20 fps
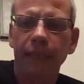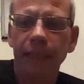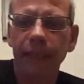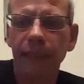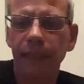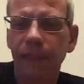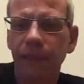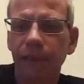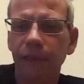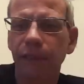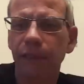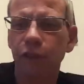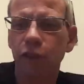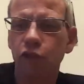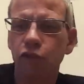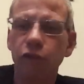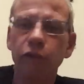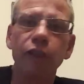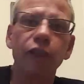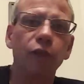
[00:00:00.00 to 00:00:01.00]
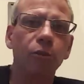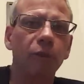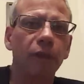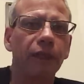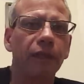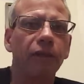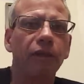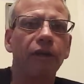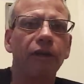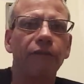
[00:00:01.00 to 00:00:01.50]
is the strongest
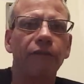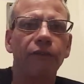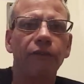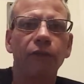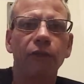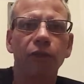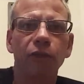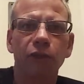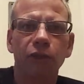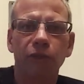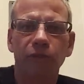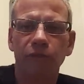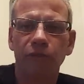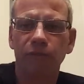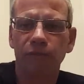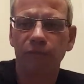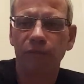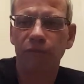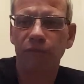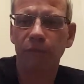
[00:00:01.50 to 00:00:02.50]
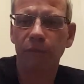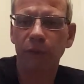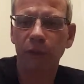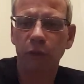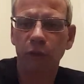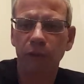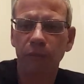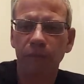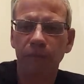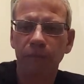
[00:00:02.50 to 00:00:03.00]
one I've got from
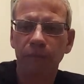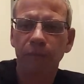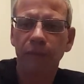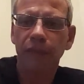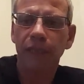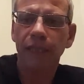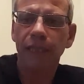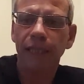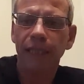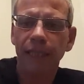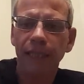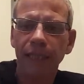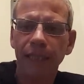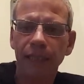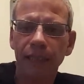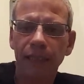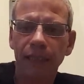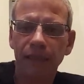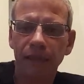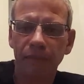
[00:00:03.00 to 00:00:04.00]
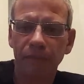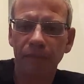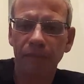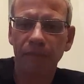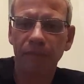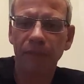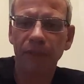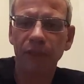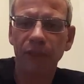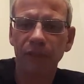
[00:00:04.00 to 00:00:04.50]
Belgium. It's
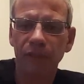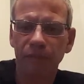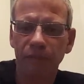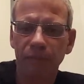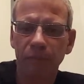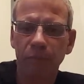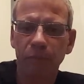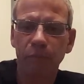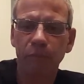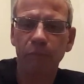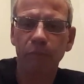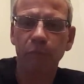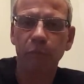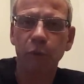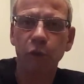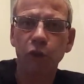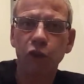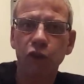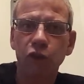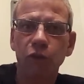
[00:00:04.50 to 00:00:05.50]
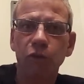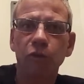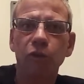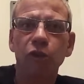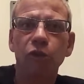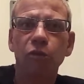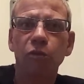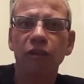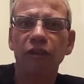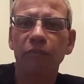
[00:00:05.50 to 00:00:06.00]
Bush,
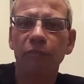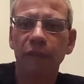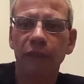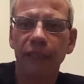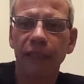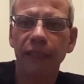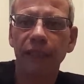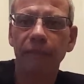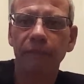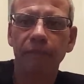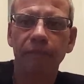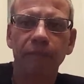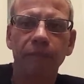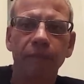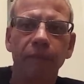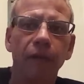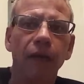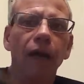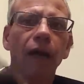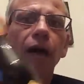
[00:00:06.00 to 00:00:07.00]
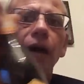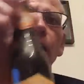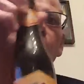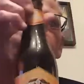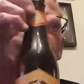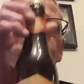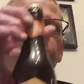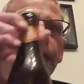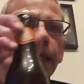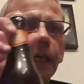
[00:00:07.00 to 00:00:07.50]
12%.
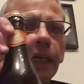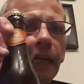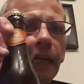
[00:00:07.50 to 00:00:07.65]
He